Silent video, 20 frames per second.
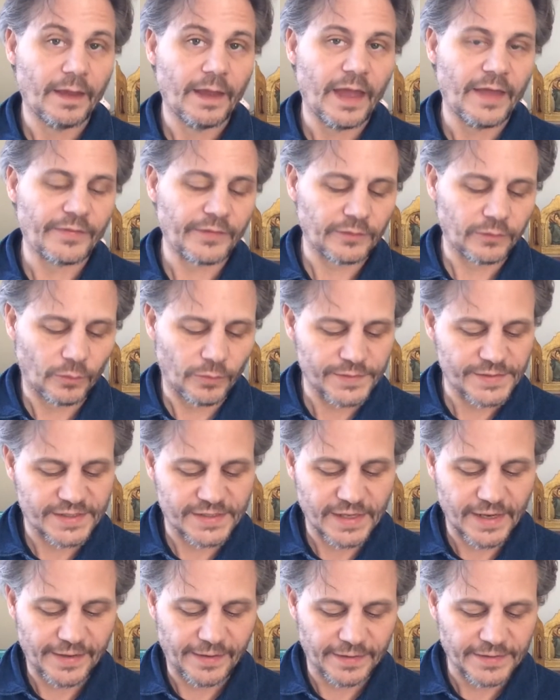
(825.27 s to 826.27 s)
And the Lord
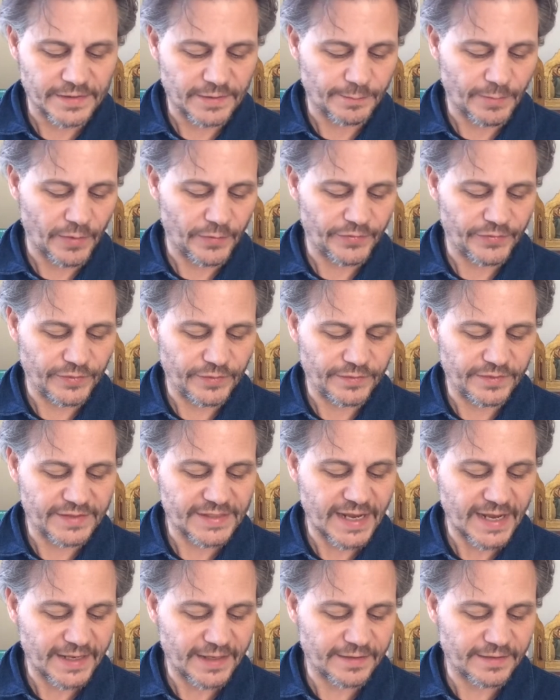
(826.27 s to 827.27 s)
said unto Moses,
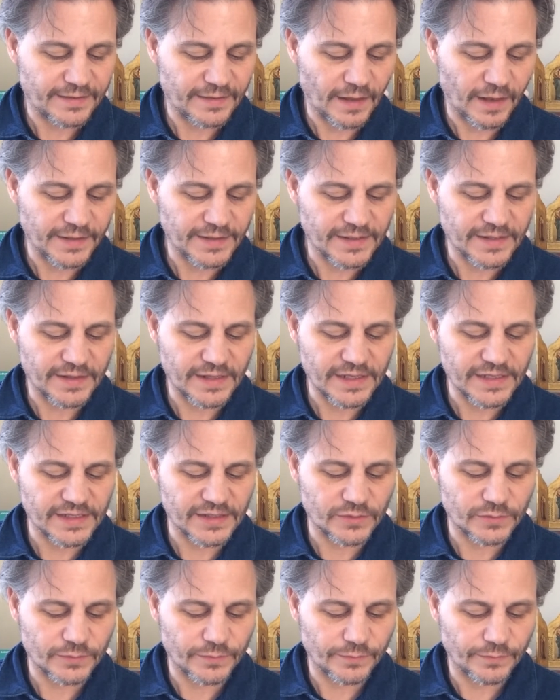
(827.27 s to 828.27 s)
Take unto thee
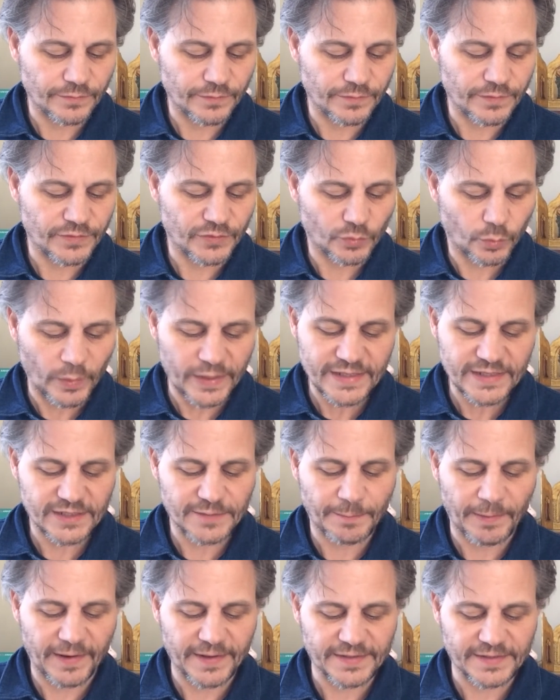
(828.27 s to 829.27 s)
sweet
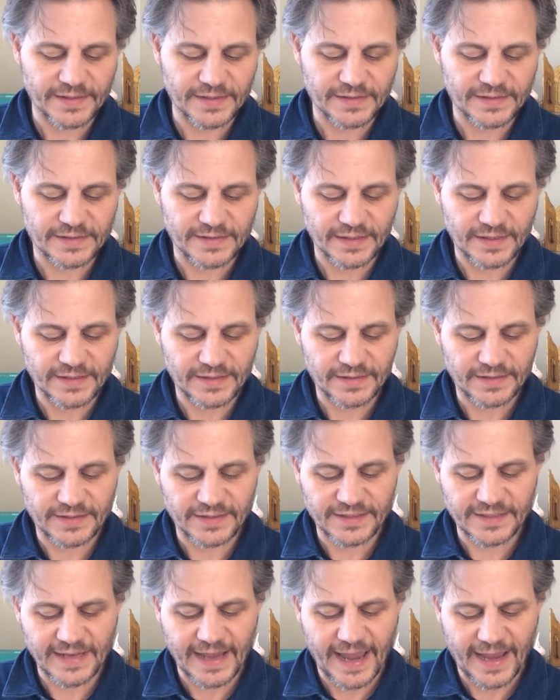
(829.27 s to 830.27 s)
spices,
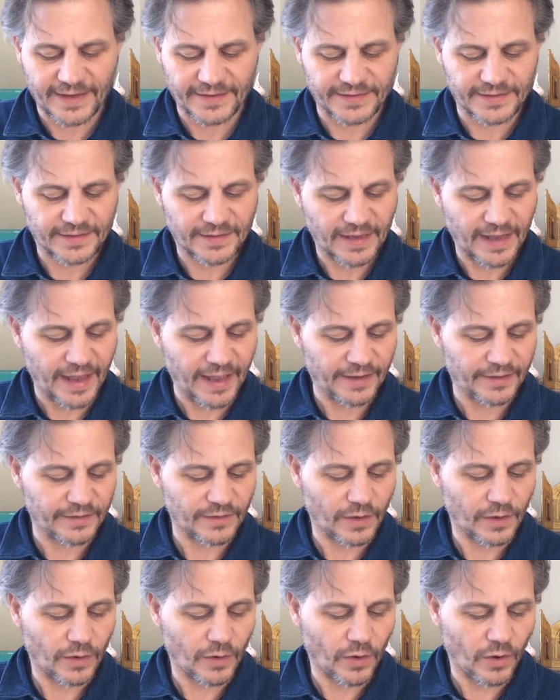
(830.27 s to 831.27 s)
stacte, and
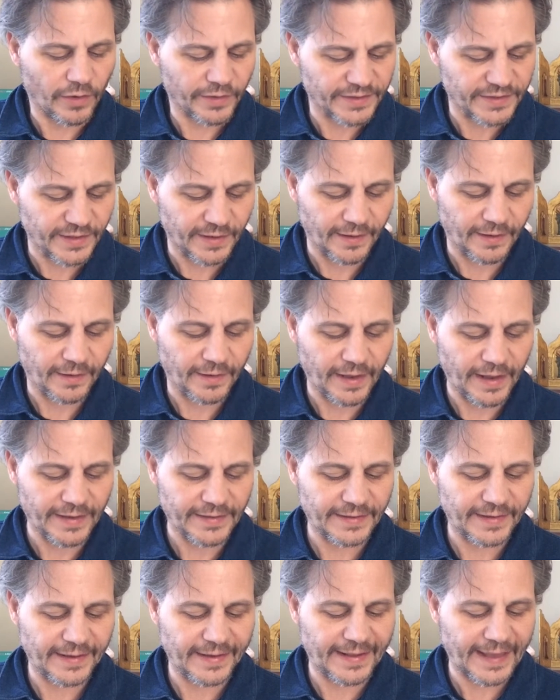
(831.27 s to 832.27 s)
onchia,
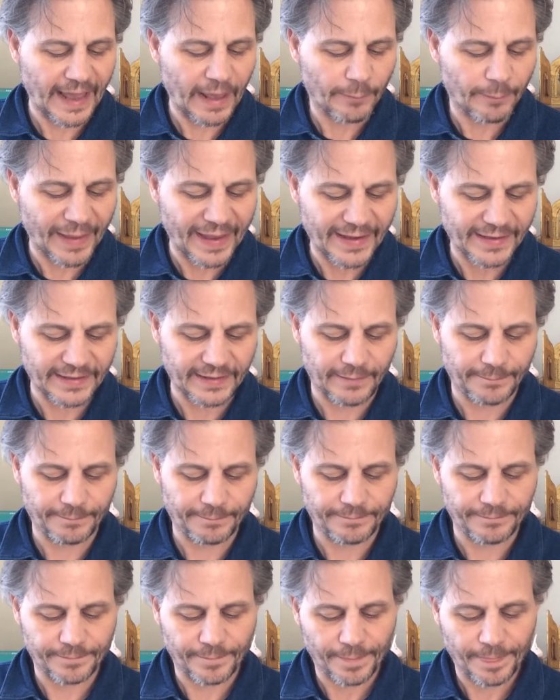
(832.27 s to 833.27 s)
and galbanium,
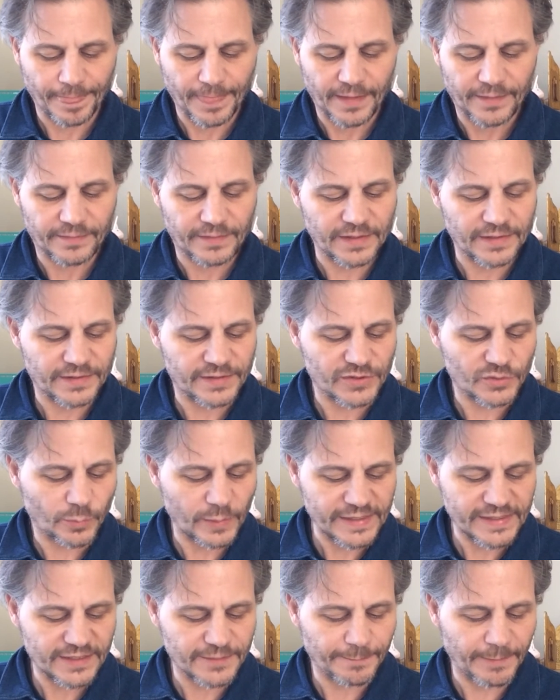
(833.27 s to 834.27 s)
these
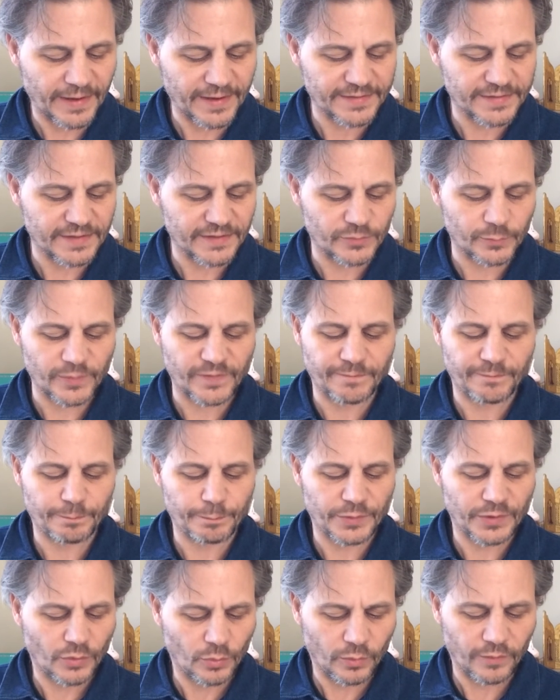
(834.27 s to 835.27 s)
sweet spices with
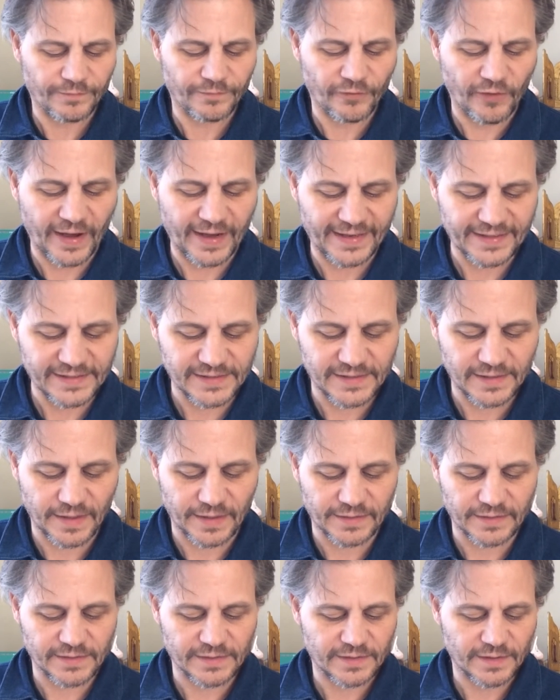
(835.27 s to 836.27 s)
pure
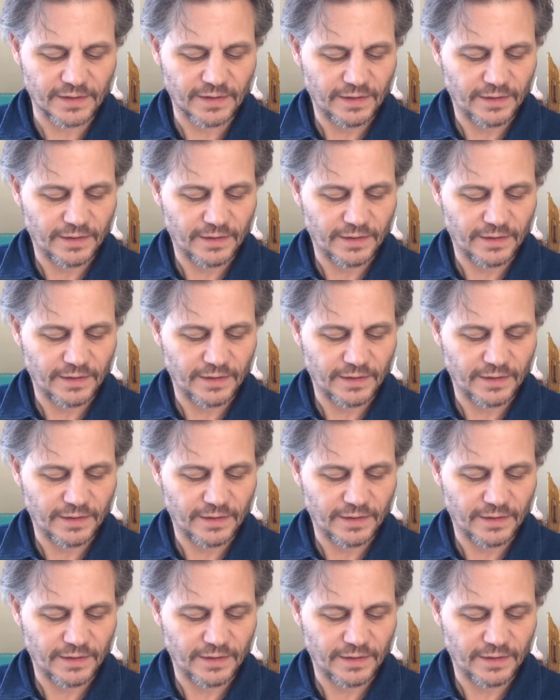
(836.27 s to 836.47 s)
frankincense.